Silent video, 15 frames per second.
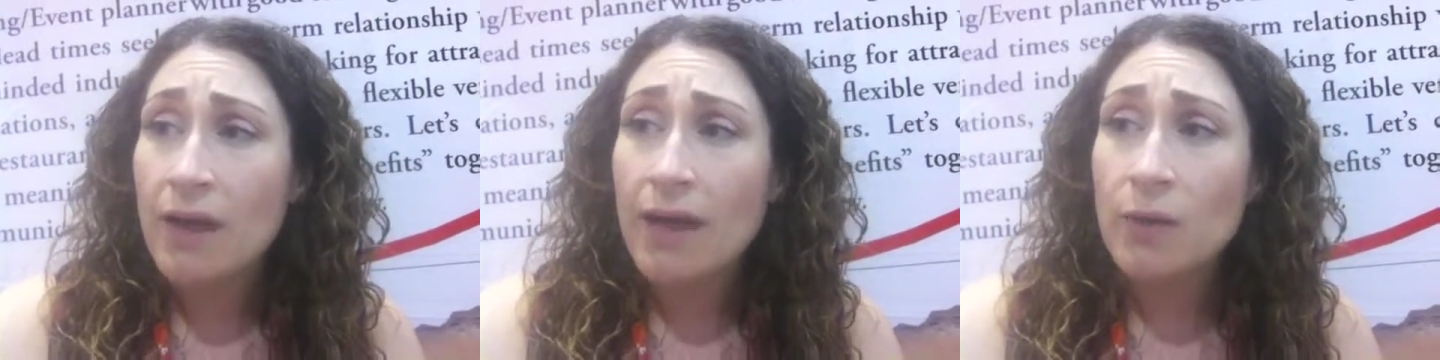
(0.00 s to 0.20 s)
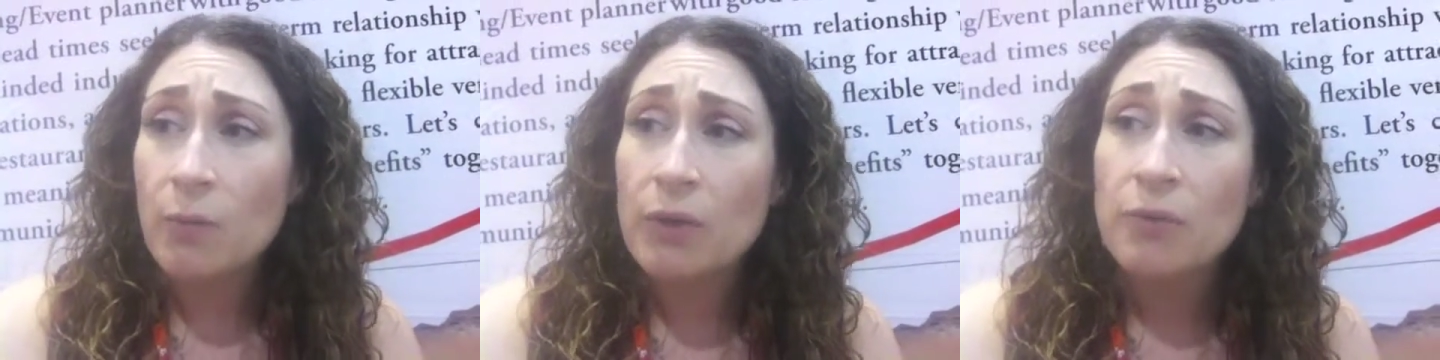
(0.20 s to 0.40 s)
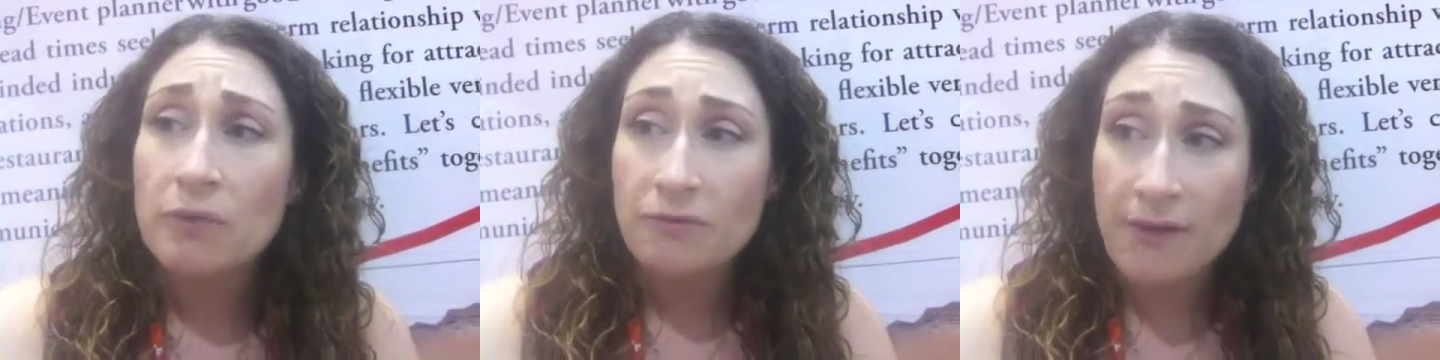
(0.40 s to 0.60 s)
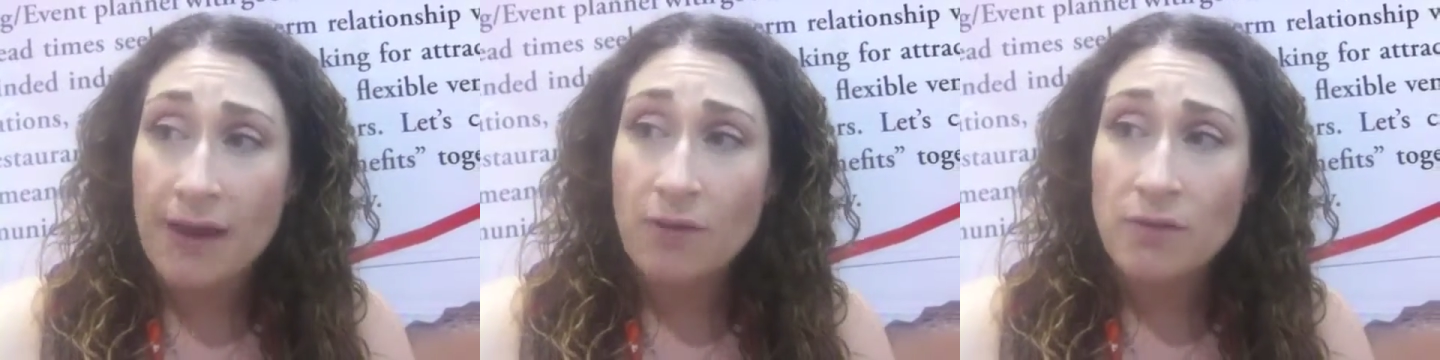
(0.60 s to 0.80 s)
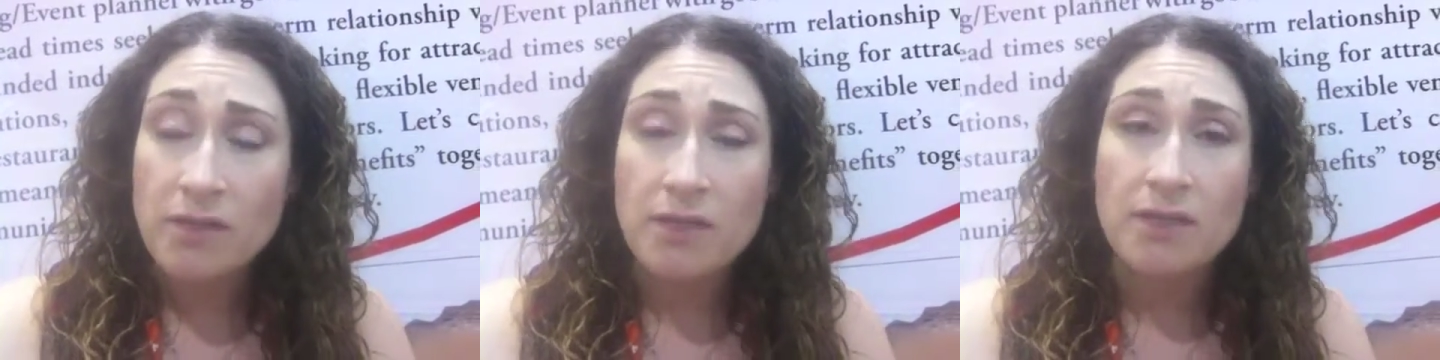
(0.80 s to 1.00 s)
and we were
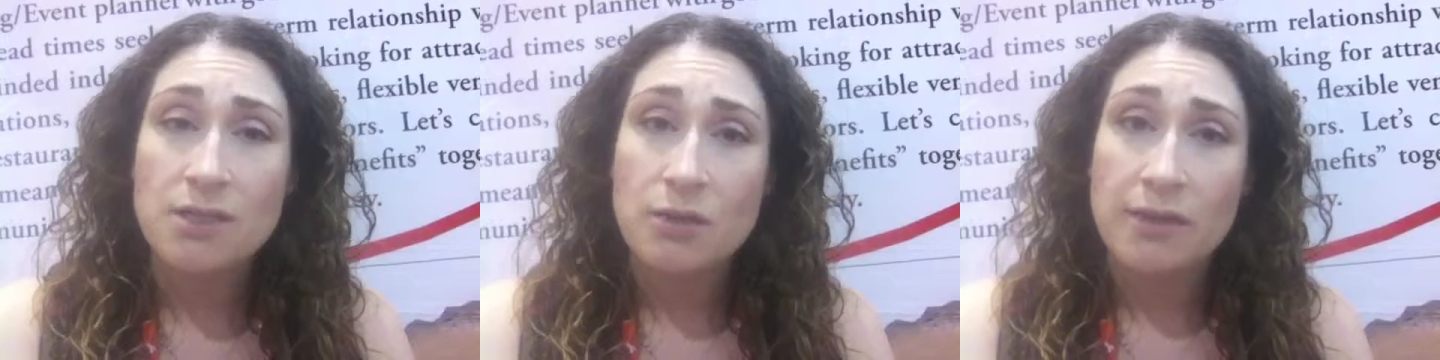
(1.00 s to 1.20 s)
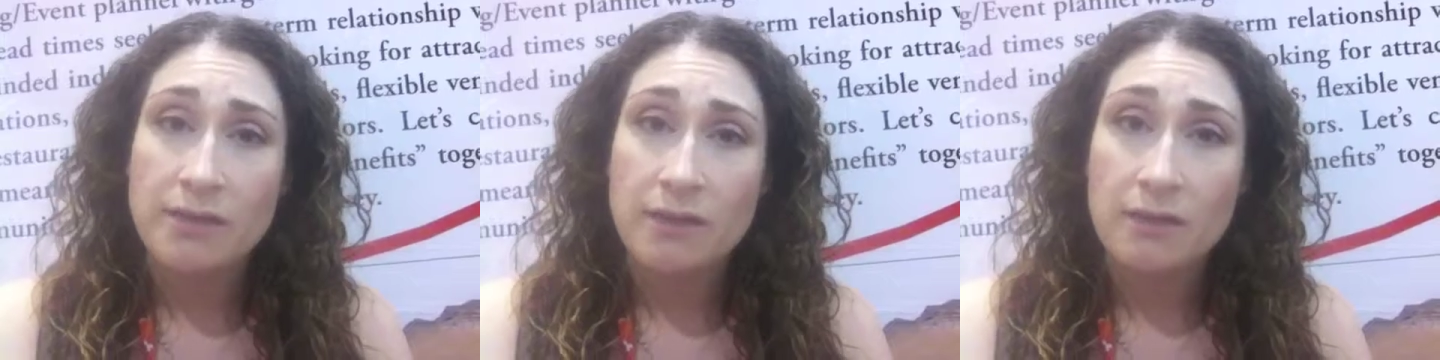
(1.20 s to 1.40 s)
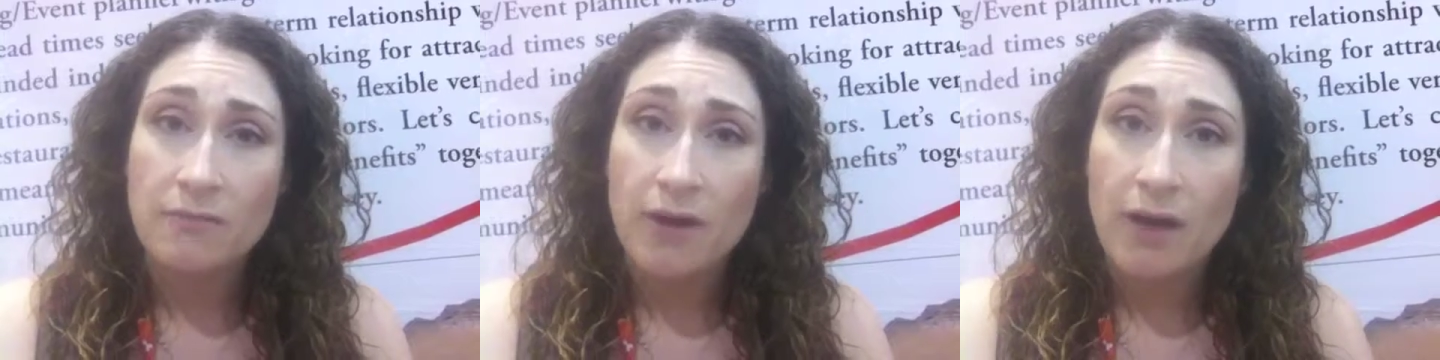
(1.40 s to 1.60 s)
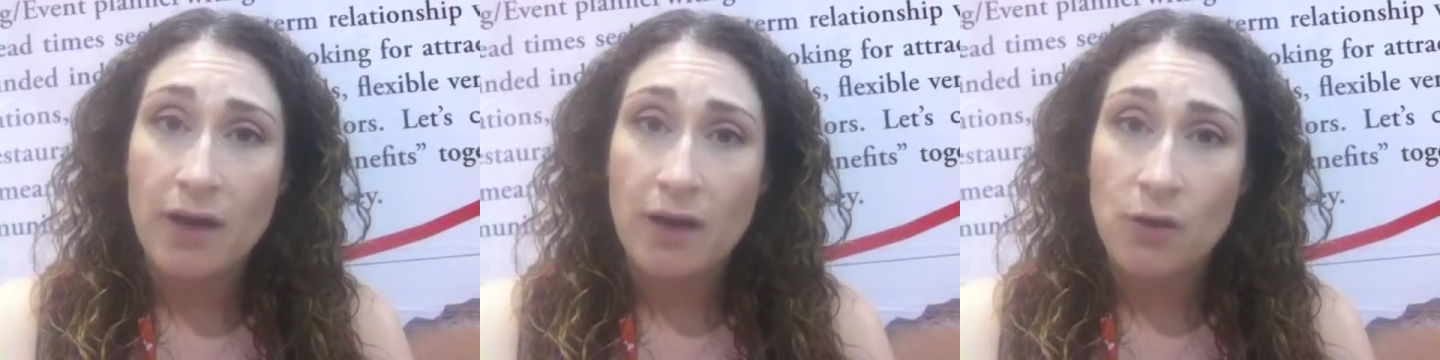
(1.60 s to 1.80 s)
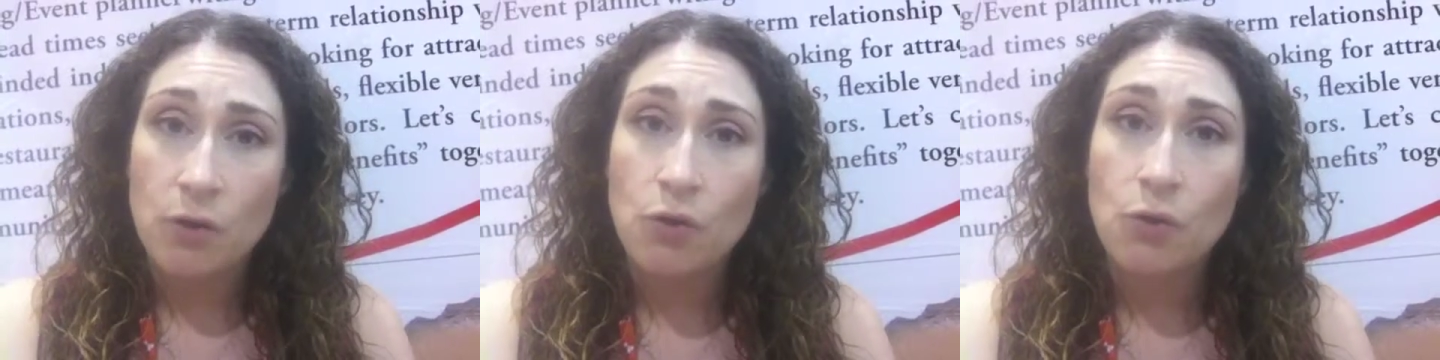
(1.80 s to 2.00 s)
founded to
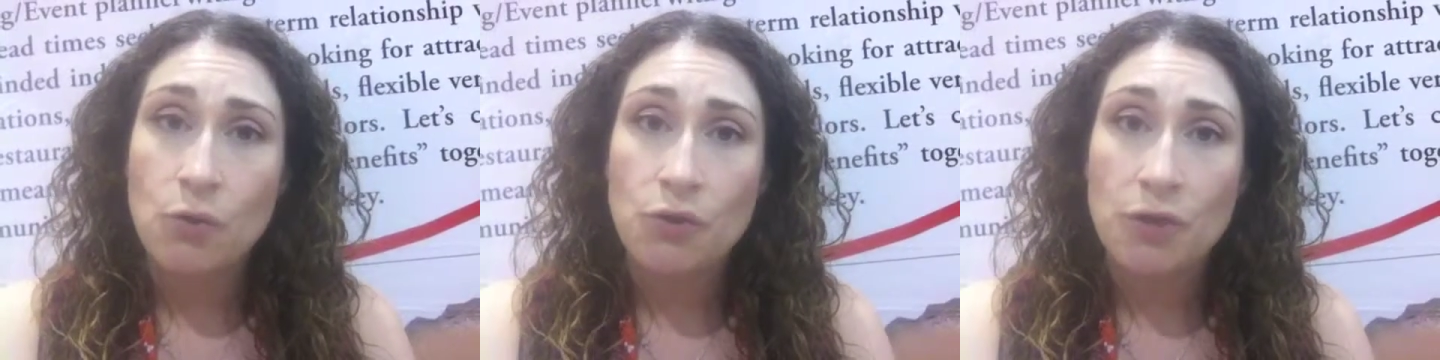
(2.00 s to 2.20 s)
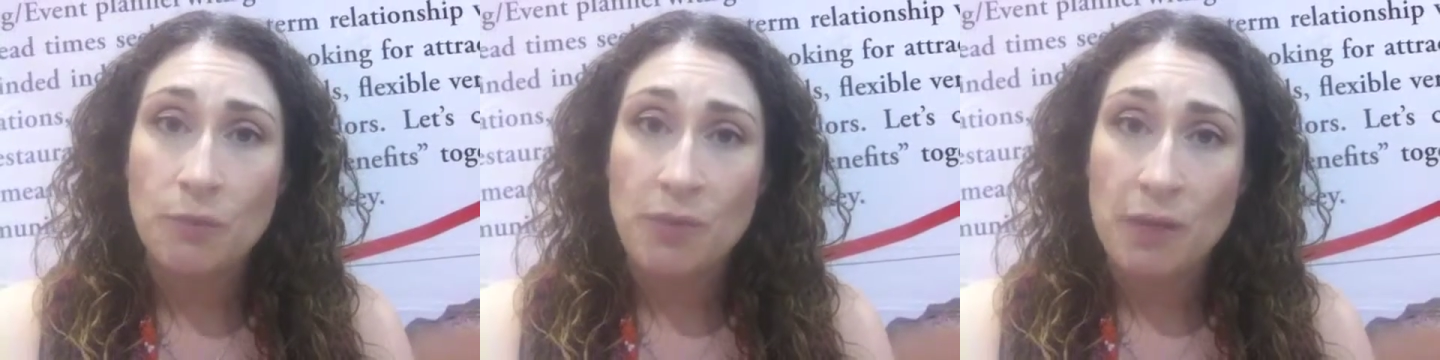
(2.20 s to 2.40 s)
identify who the